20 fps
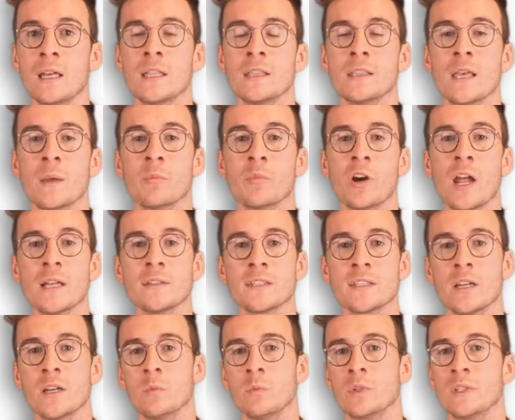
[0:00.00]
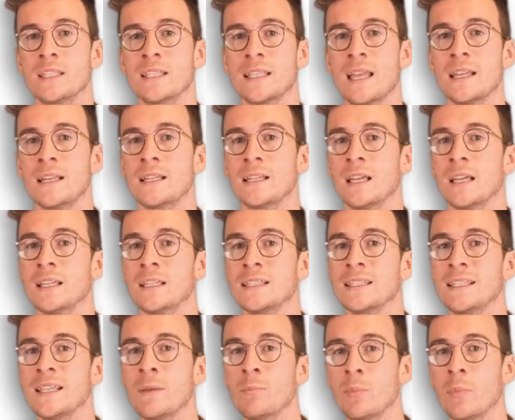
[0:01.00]
their browser would send a
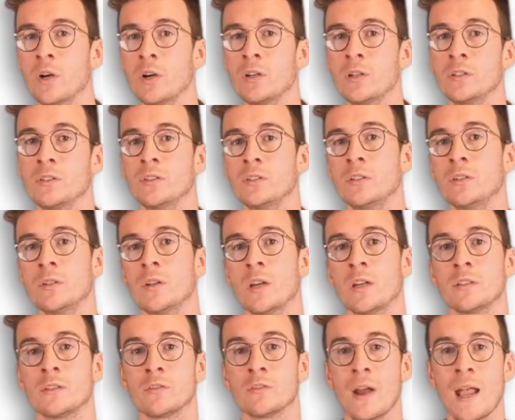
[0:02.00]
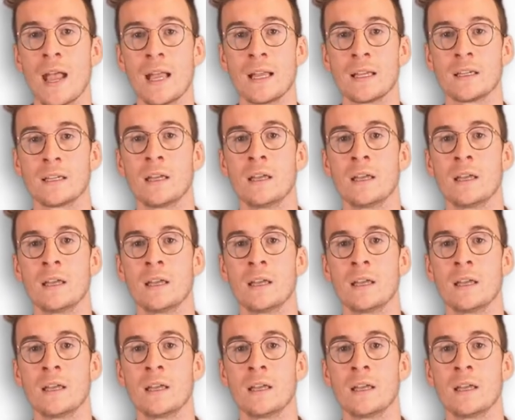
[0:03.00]
simple Do Not Track